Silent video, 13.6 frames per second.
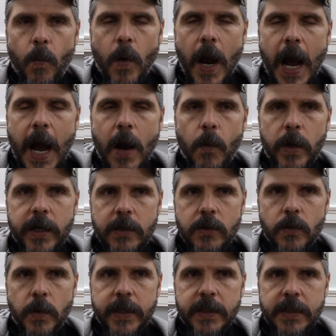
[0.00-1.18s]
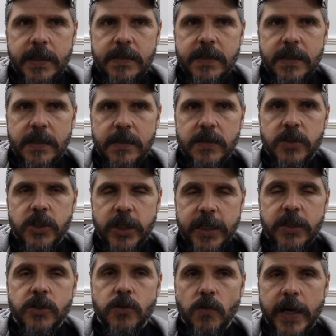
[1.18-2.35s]
how we're doing this is she
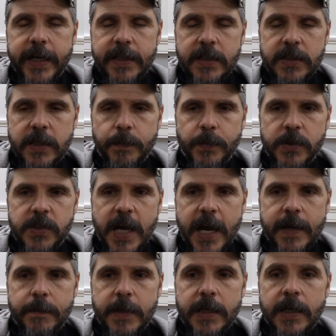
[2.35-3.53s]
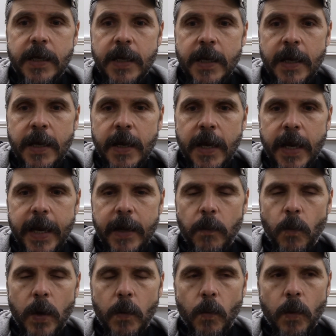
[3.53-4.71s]
is trained to sit beside me, and
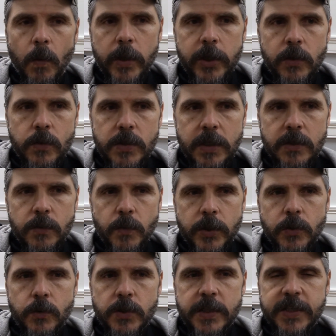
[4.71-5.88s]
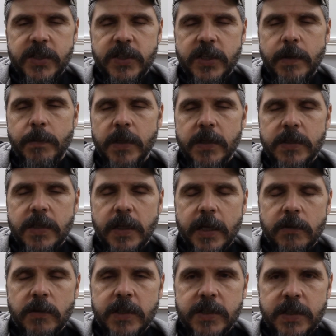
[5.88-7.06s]
what we're using is we're using stimulus,
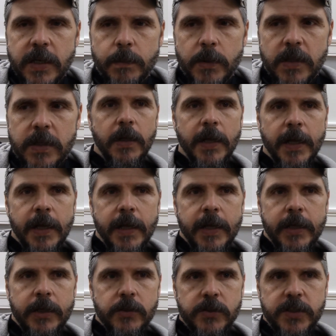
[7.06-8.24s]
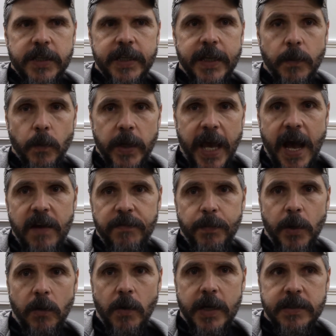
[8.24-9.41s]
electric stimulus. You'll see that we have
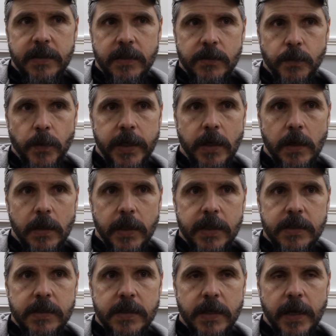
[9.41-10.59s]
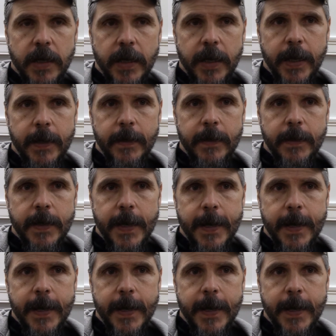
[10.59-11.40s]
progressed this week on this, and